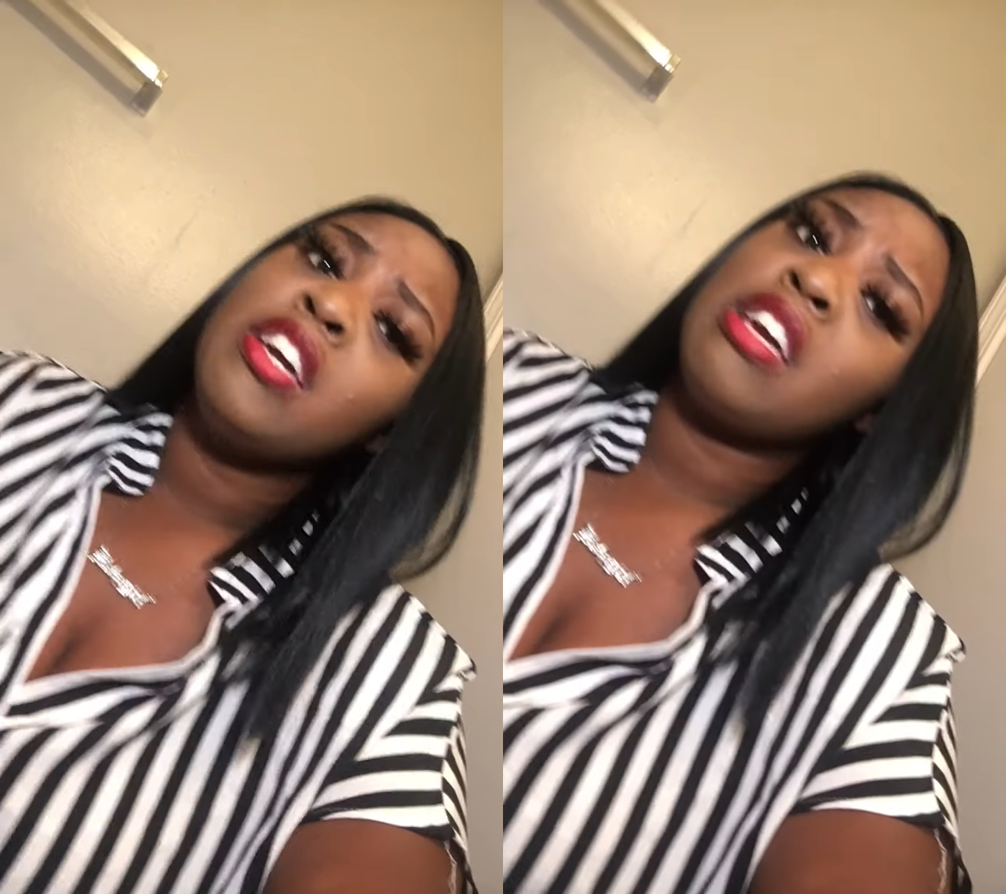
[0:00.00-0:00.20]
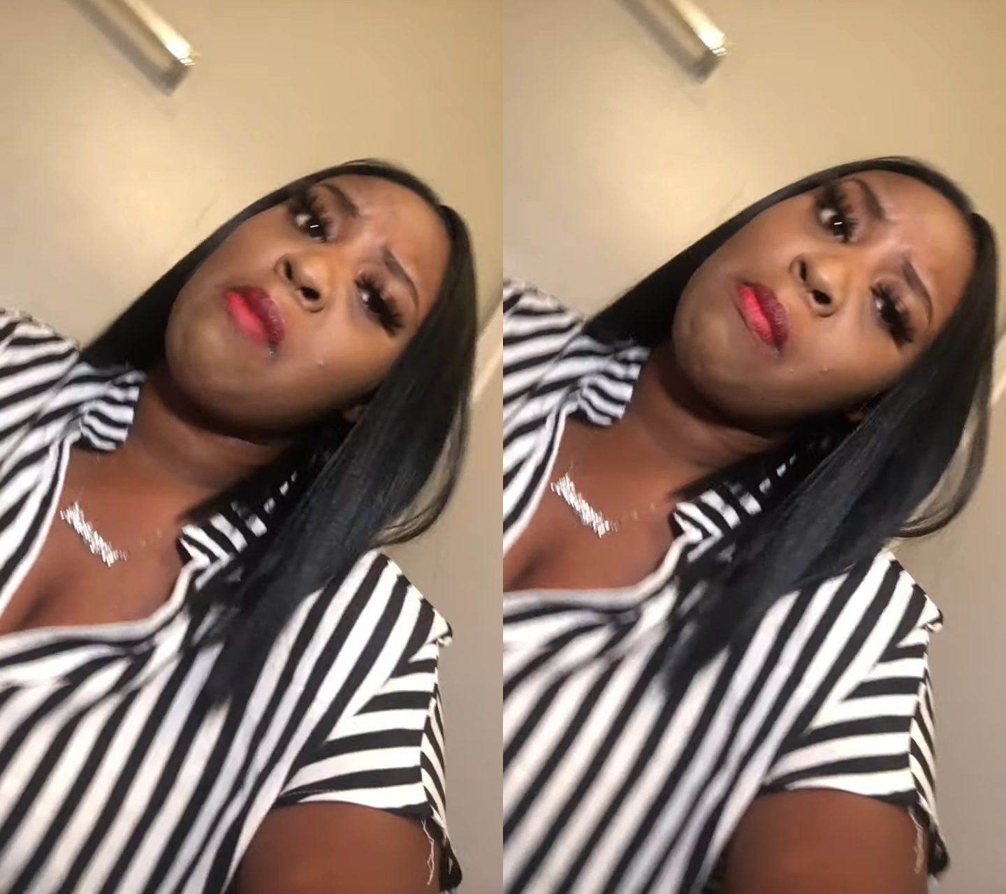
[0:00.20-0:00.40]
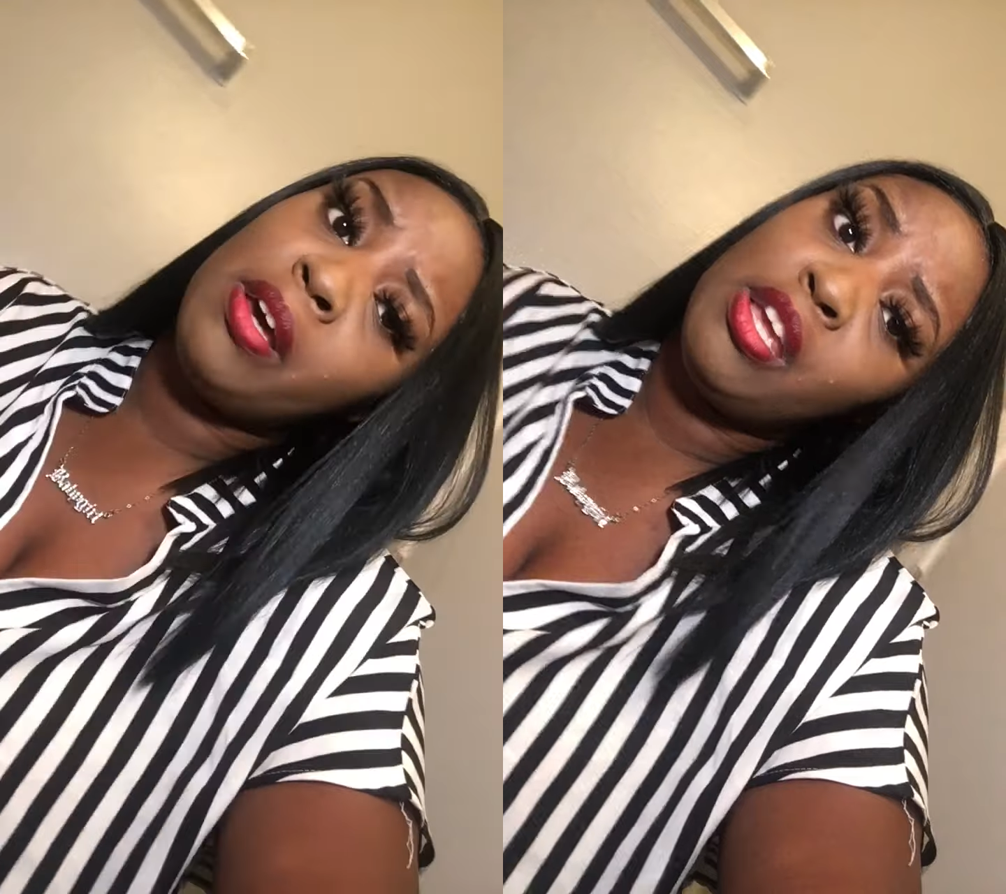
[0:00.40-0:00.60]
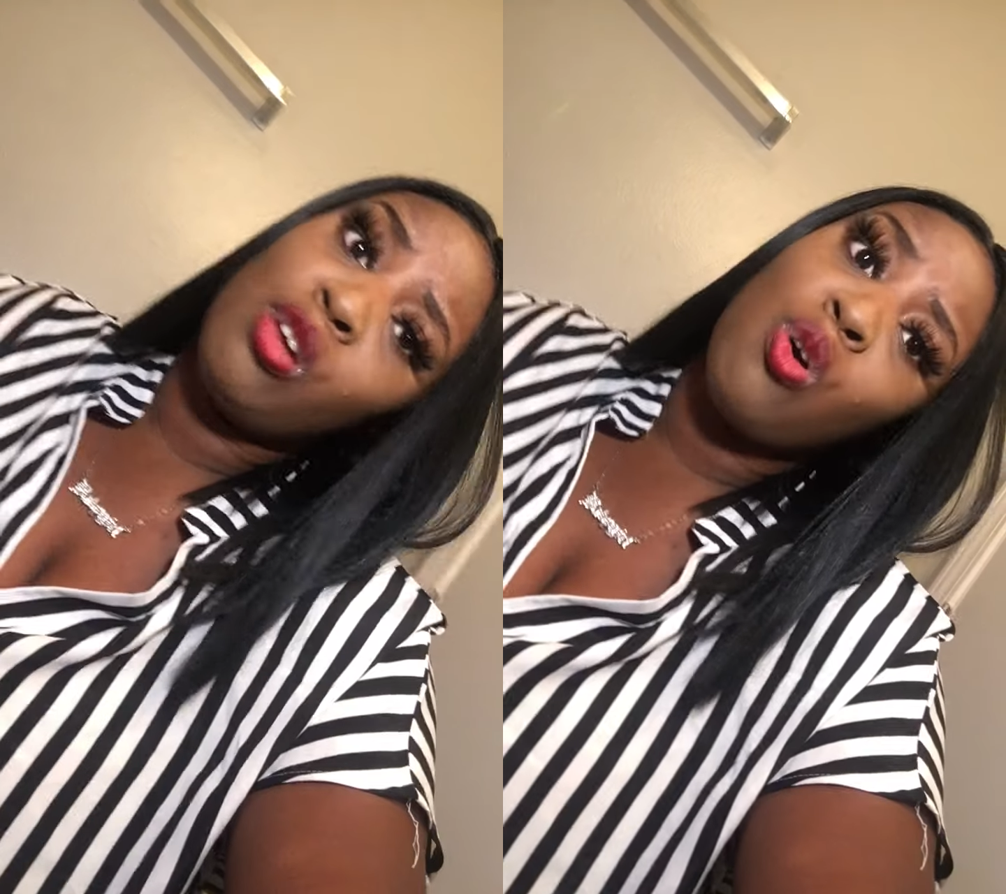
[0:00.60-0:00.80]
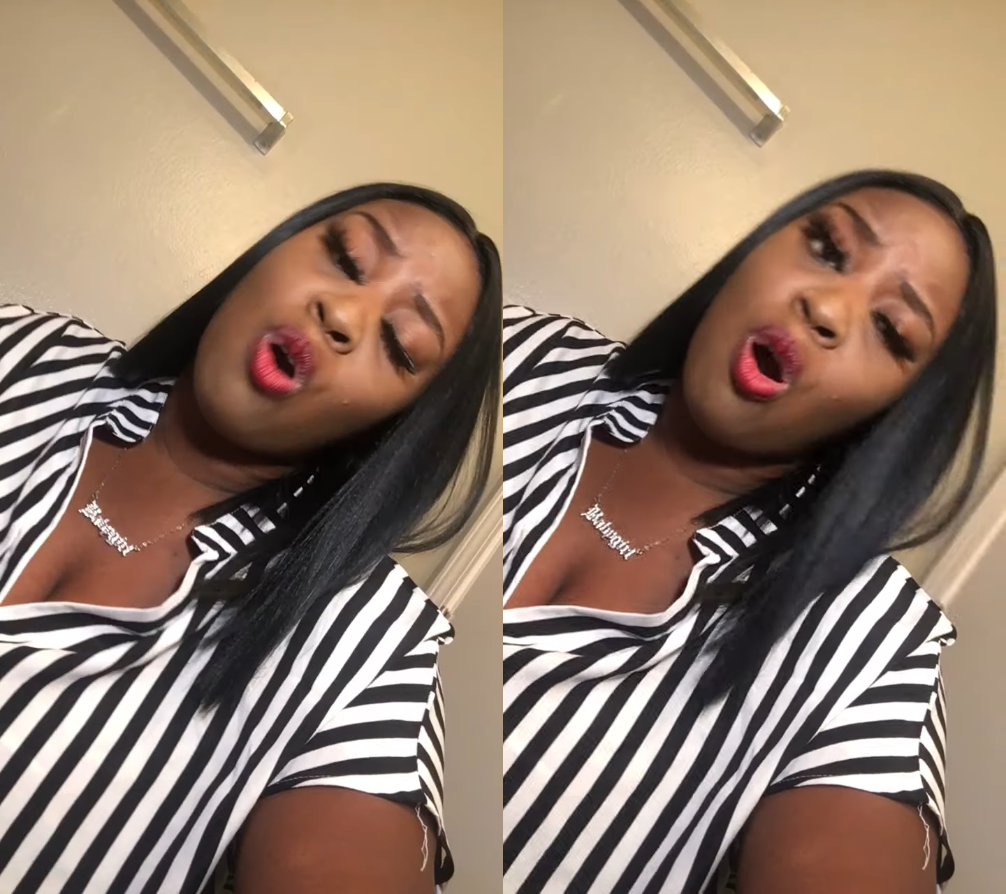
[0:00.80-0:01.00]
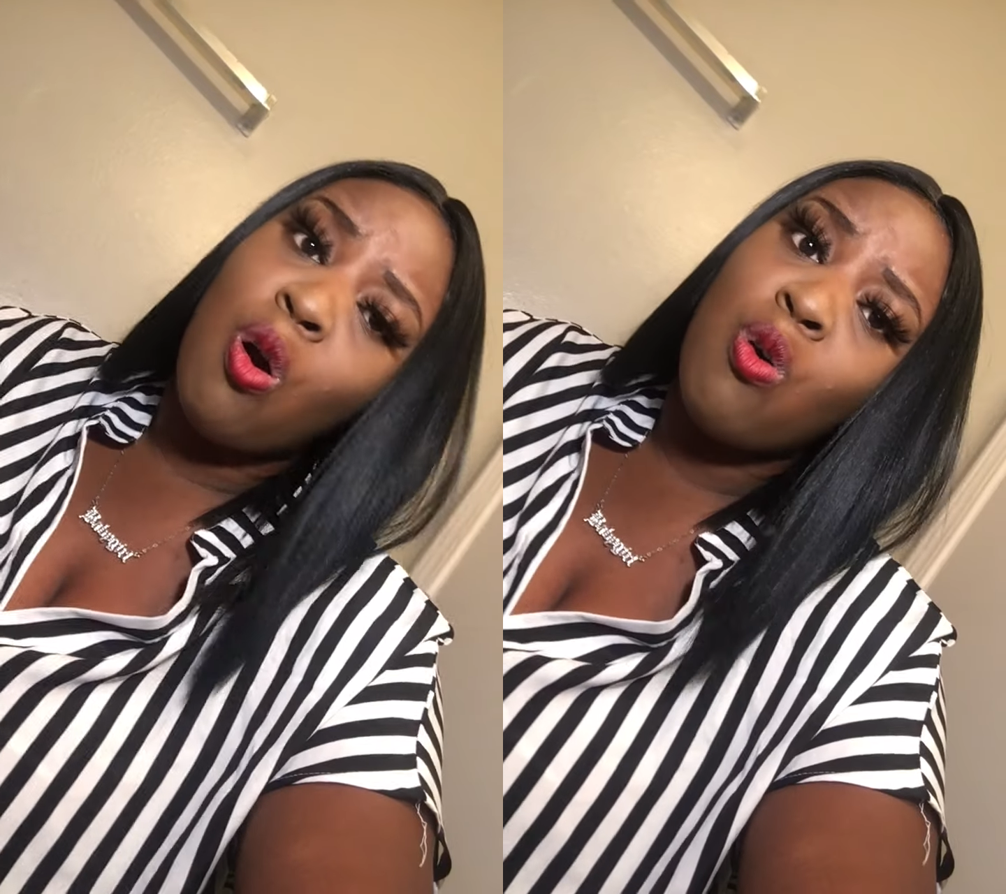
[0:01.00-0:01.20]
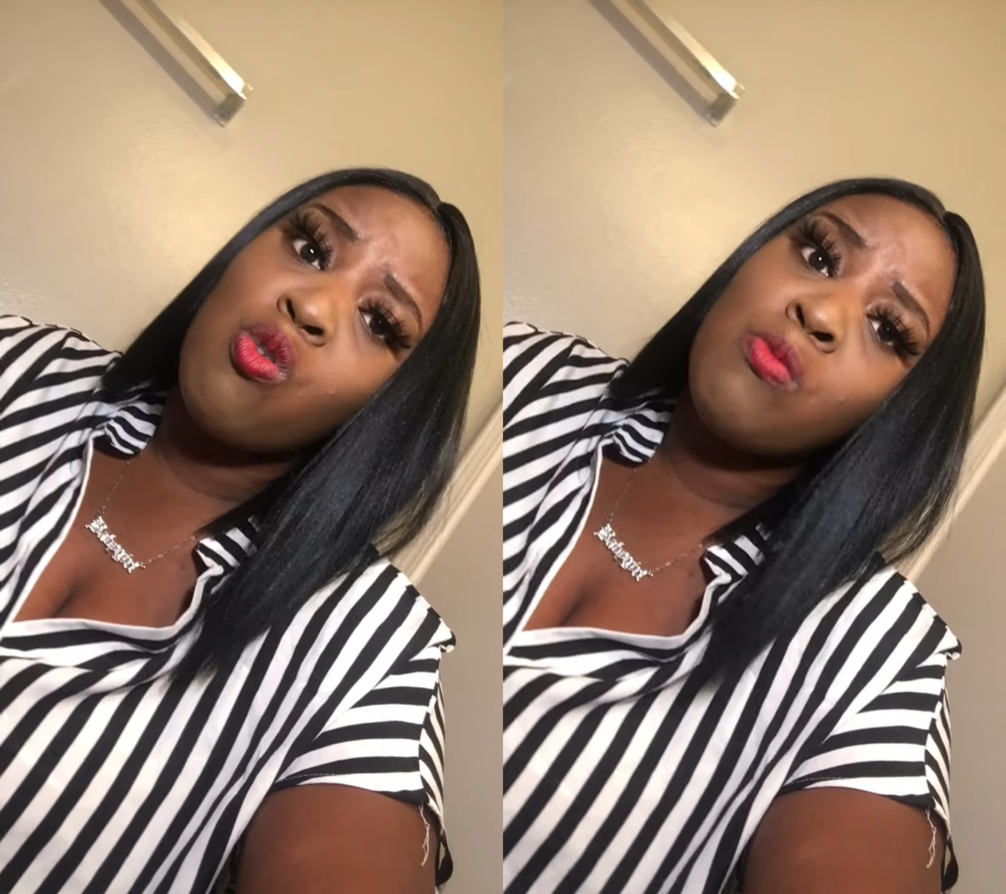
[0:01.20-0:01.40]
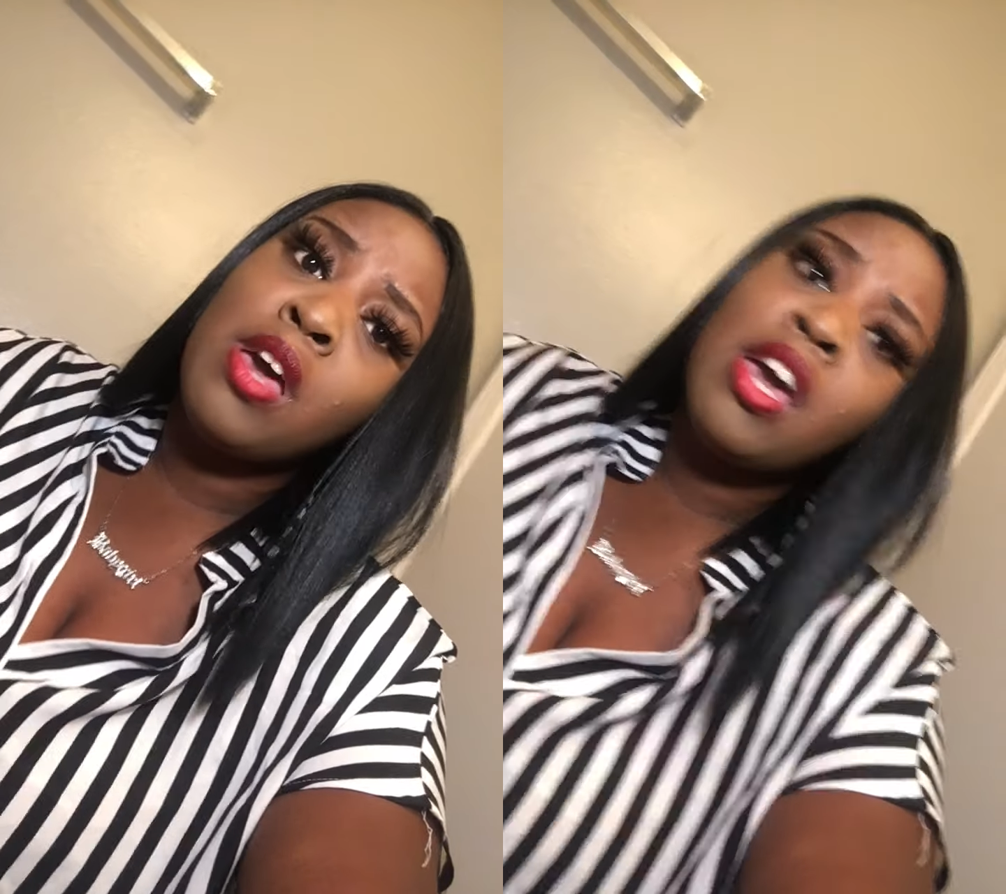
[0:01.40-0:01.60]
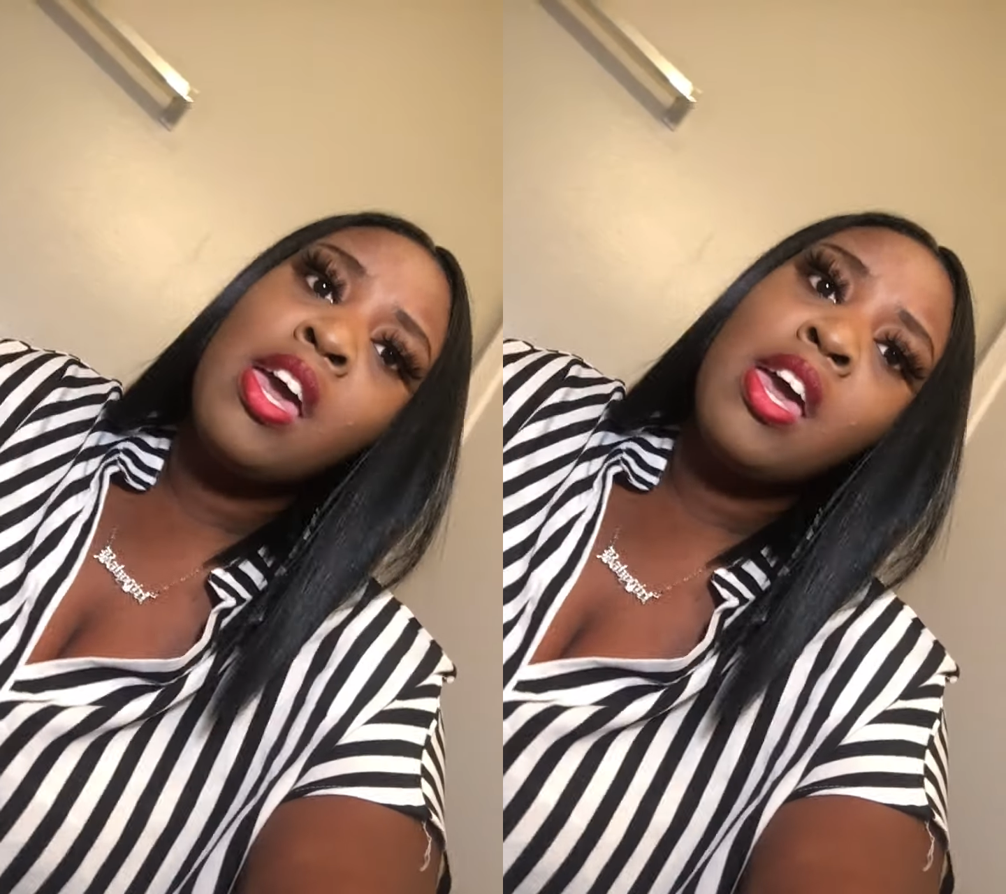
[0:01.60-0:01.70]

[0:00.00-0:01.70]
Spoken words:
get my money, and go home.